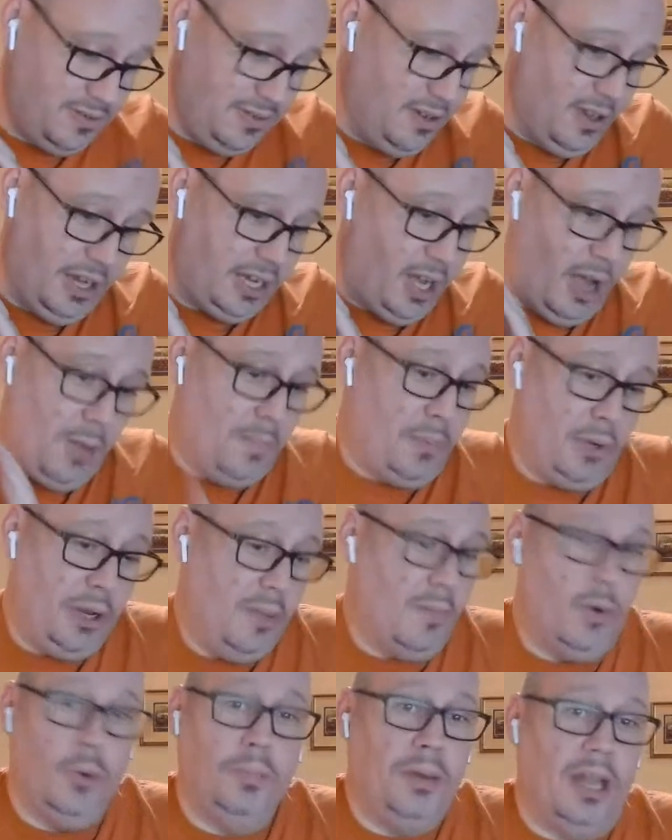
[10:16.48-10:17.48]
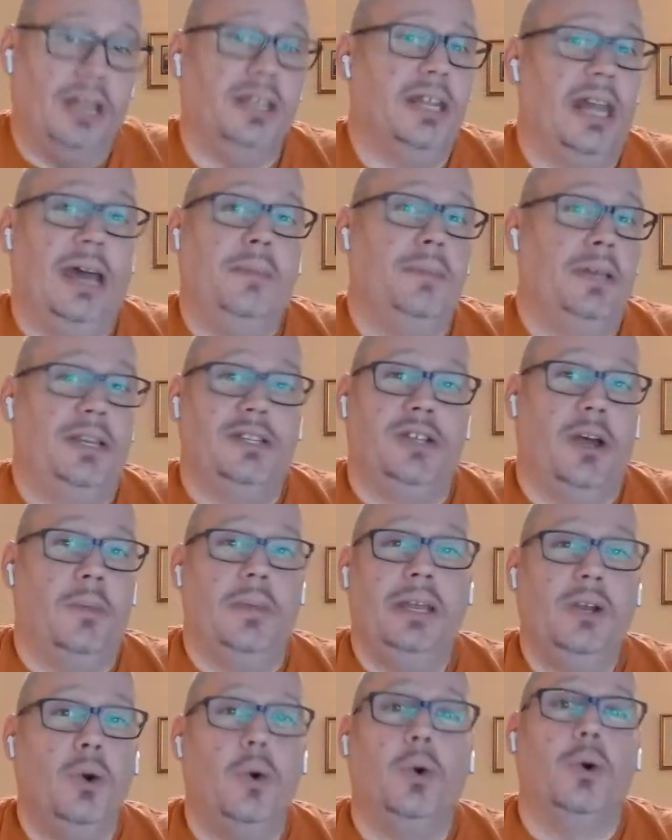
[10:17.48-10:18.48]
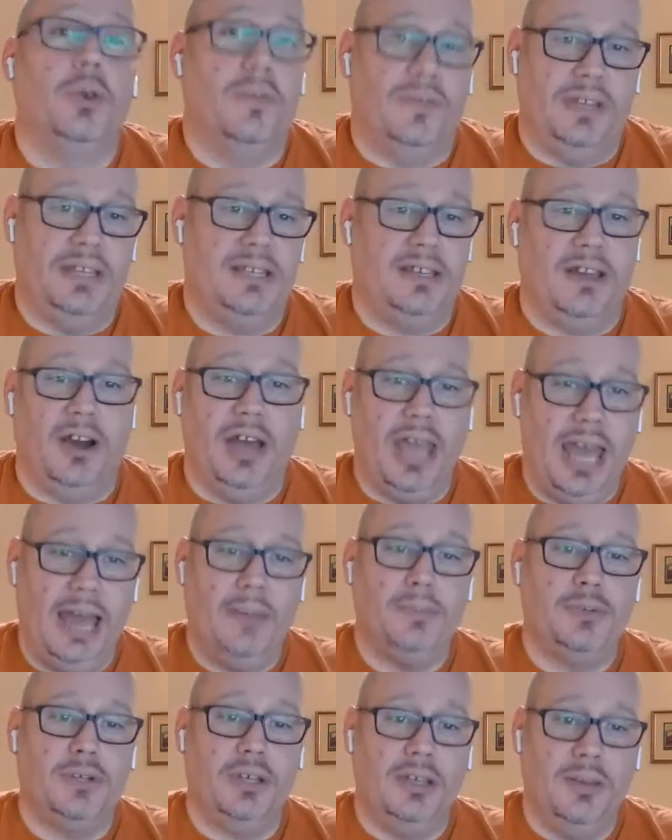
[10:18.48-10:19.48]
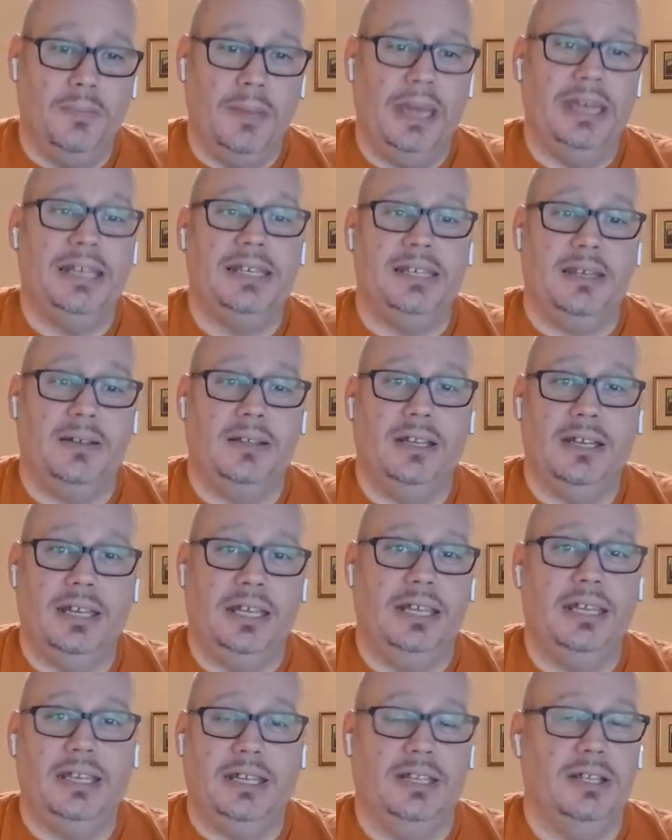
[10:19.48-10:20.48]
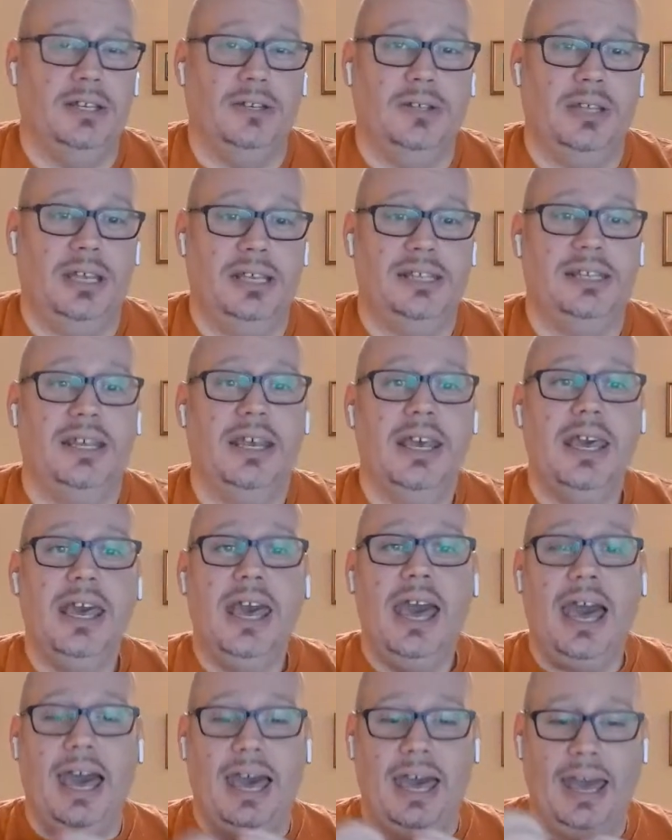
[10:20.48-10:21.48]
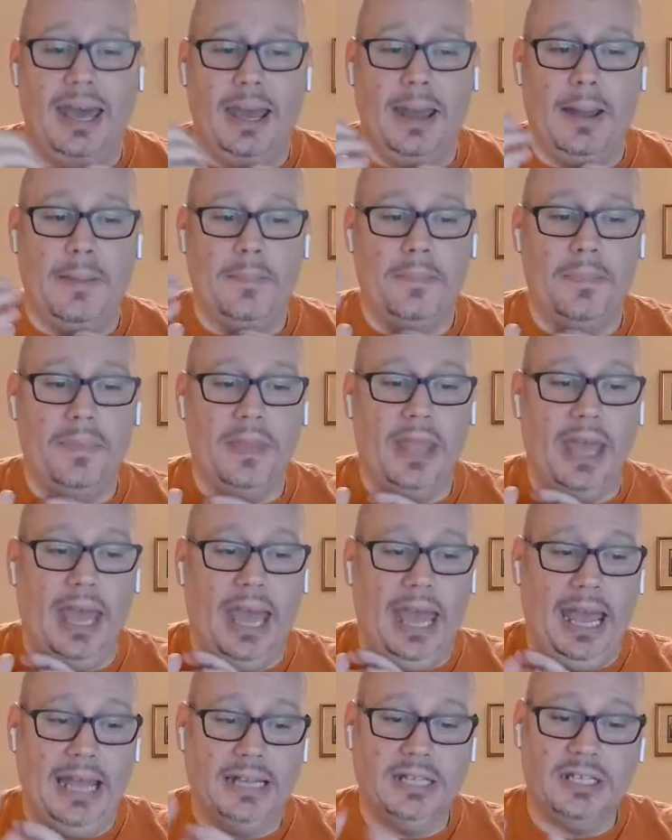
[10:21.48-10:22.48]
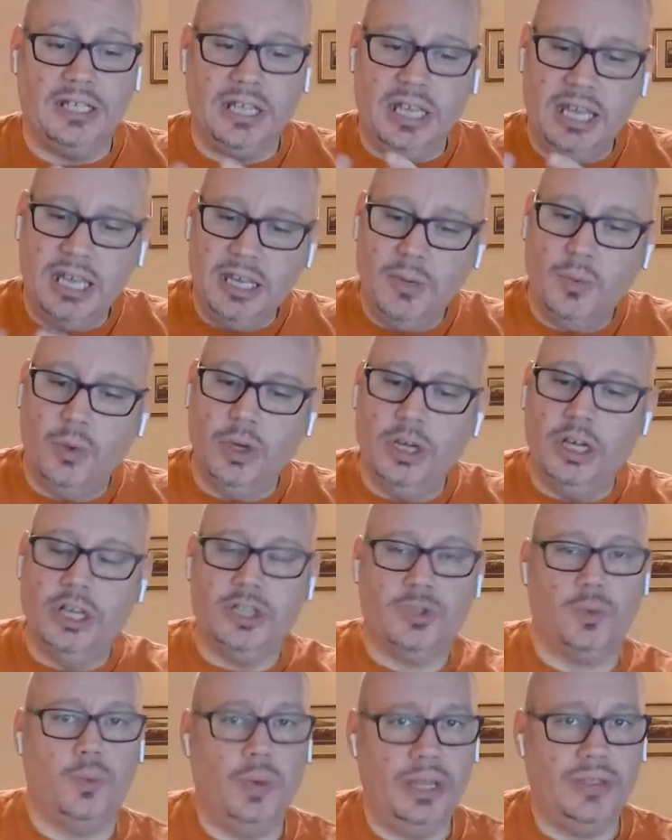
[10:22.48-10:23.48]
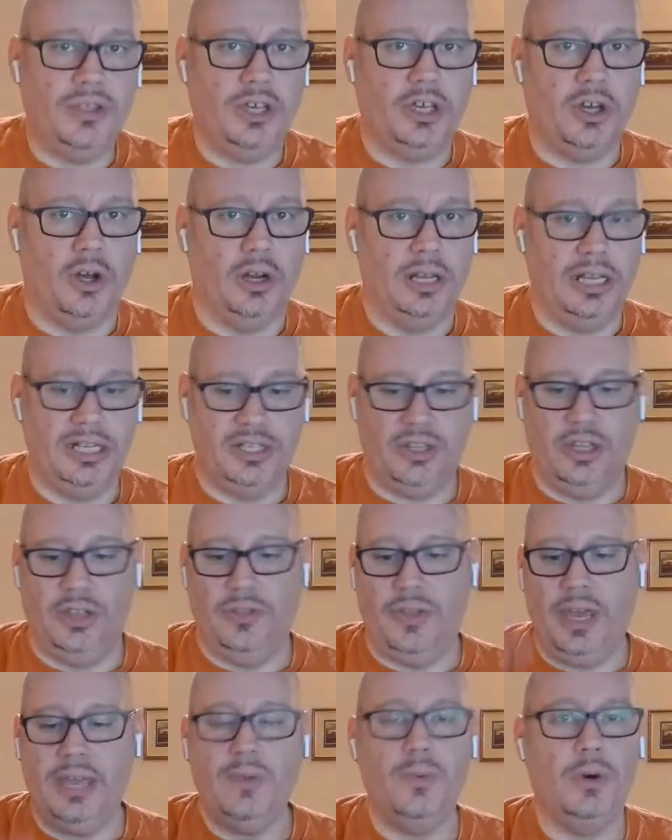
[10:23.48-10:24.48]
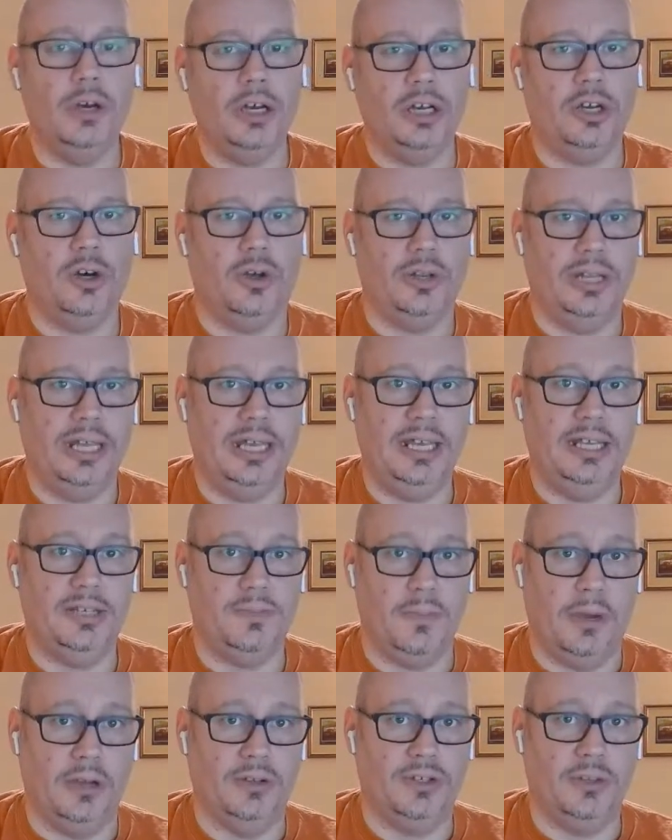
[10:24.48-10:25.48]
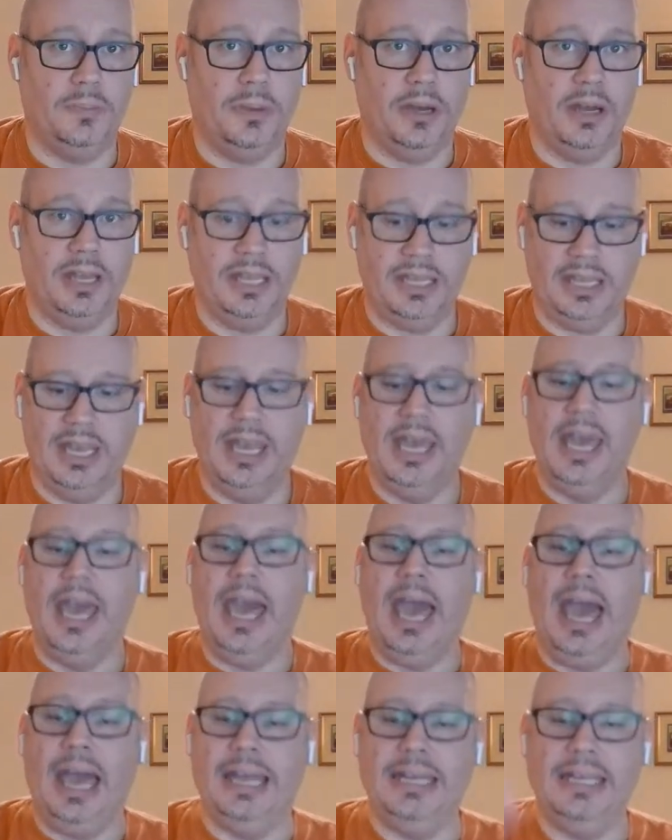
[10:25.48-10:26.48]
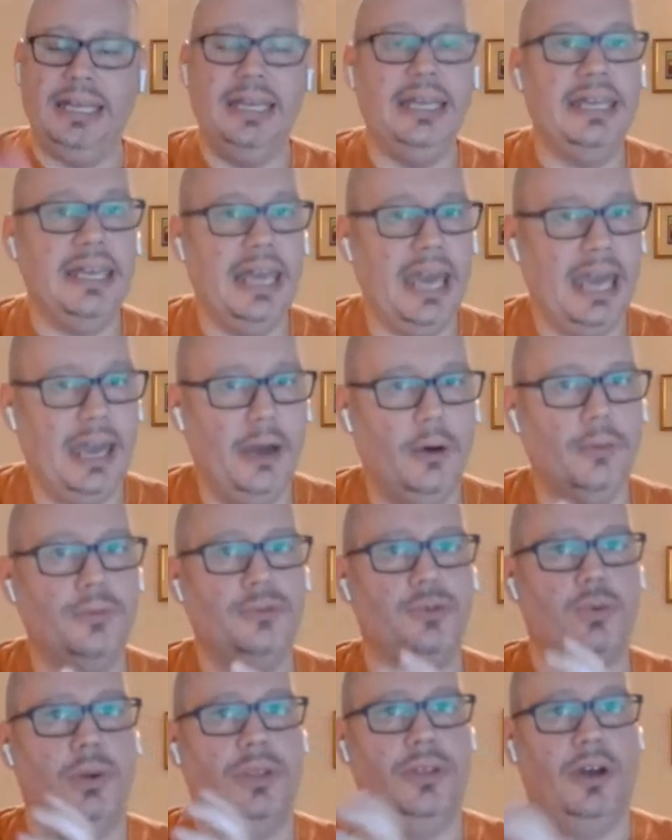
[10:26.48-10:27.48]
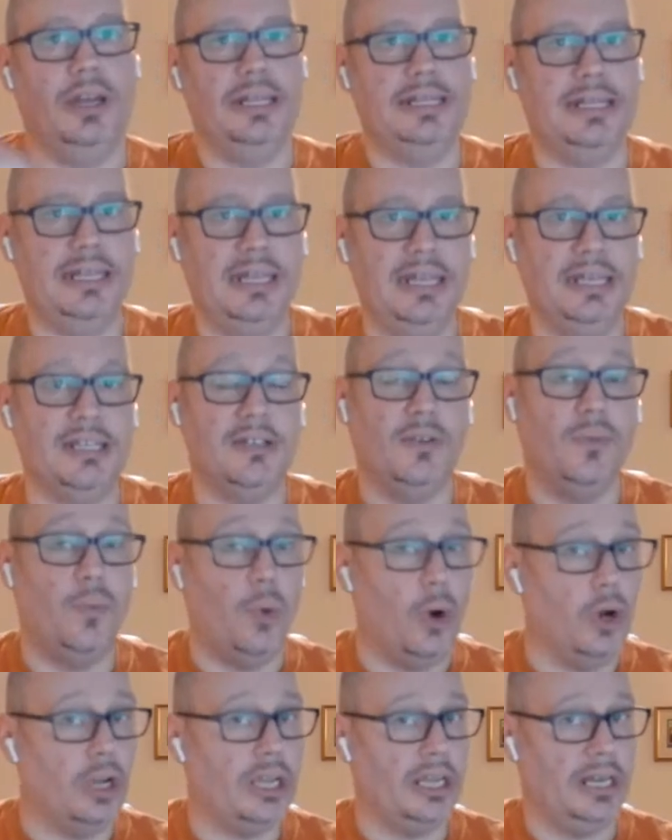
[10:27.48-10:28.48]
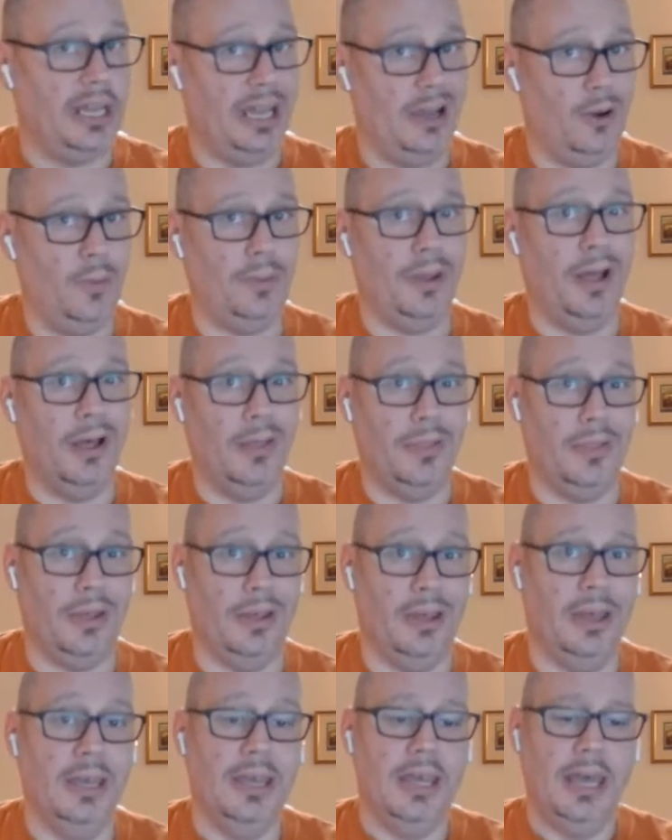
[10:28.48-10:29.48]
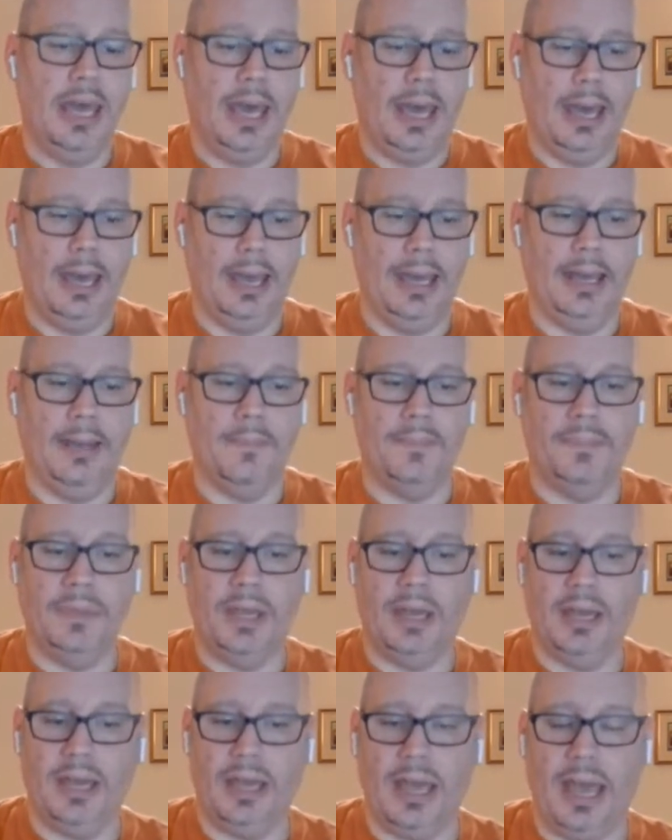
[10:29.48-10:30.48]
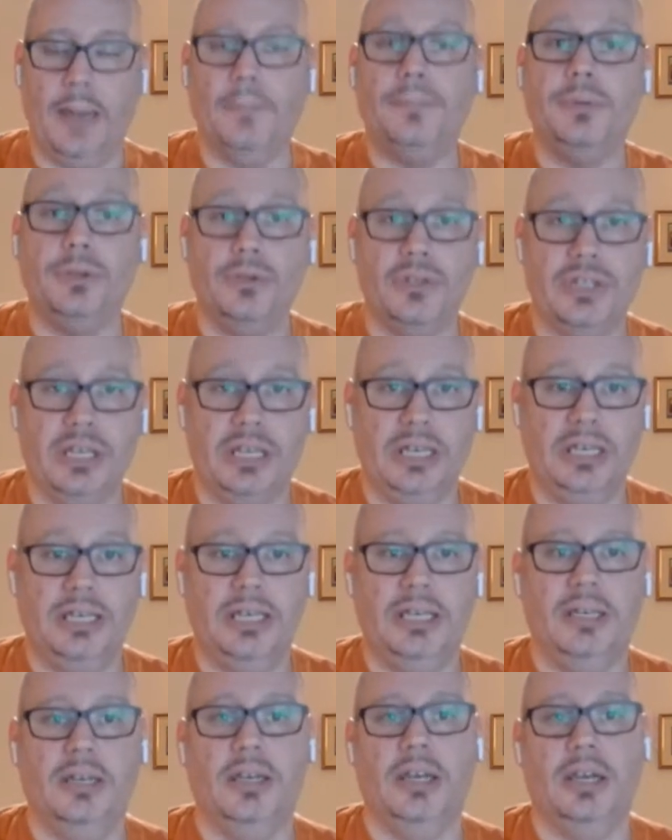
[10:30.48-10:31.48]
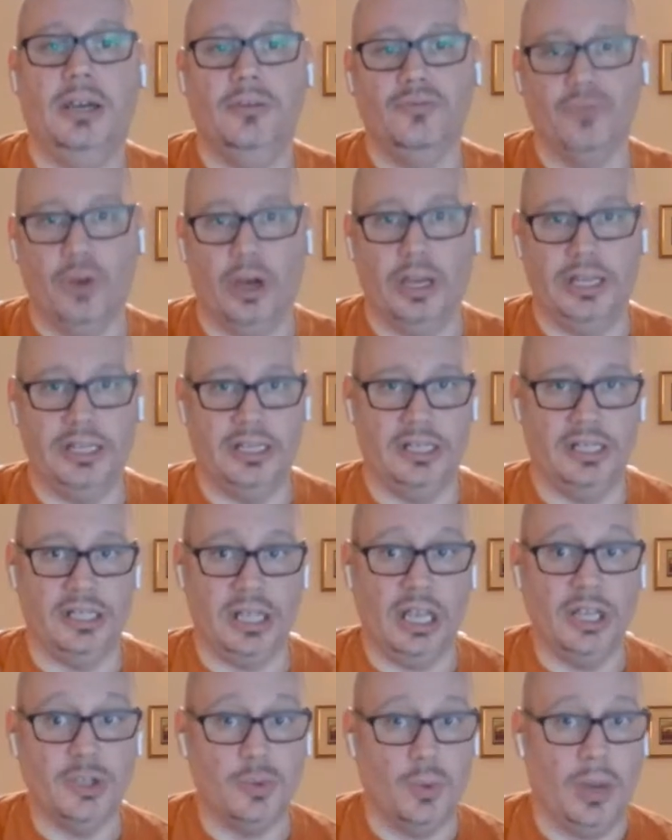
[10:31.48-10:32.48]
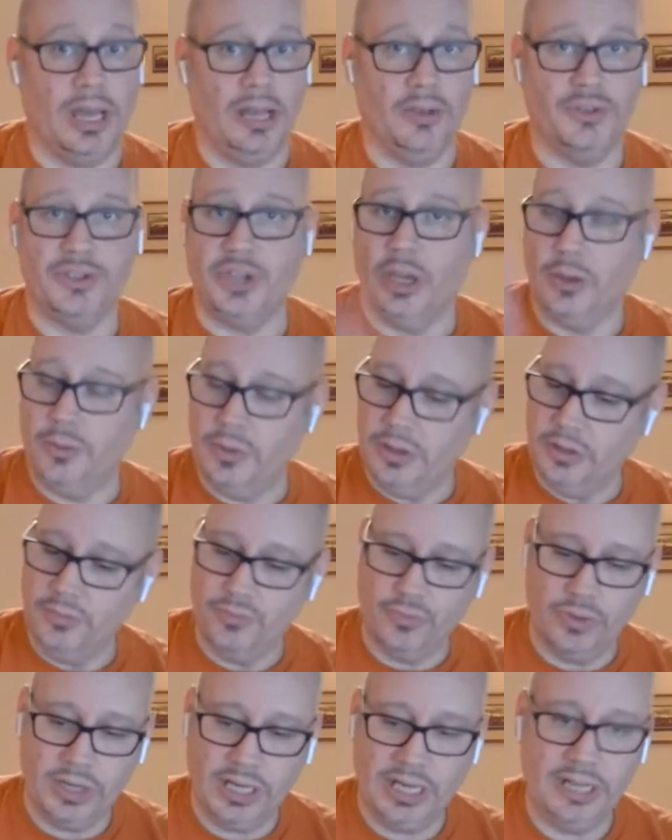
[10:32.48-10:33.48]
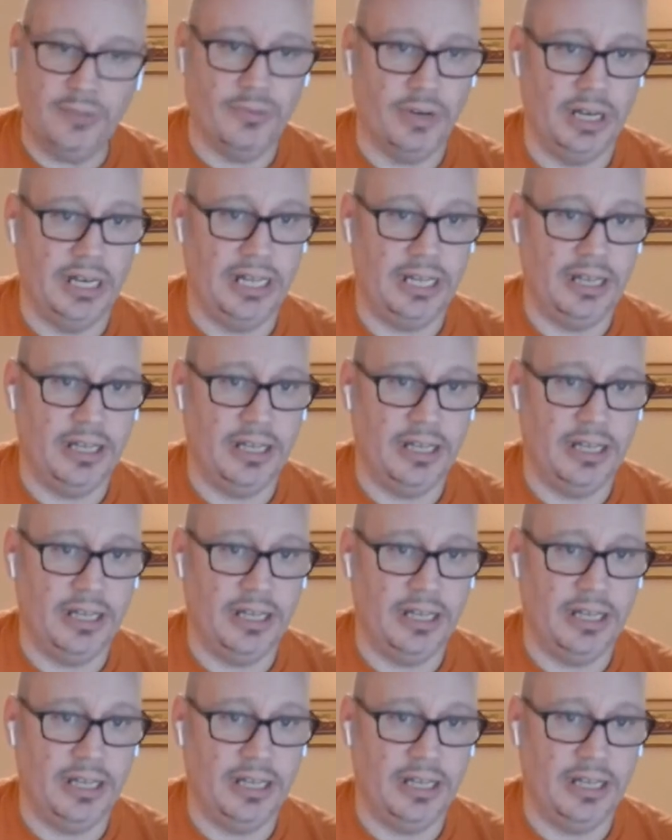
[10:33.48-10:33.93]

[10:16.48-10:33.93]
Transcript: I can't put it more blunt than that because I'm in awe of this guy. Absolutely amazing that he can do this. And he works with the college, that they work on his motorbike, and he helps with ideas of what can help other amputee riders as well. So really, really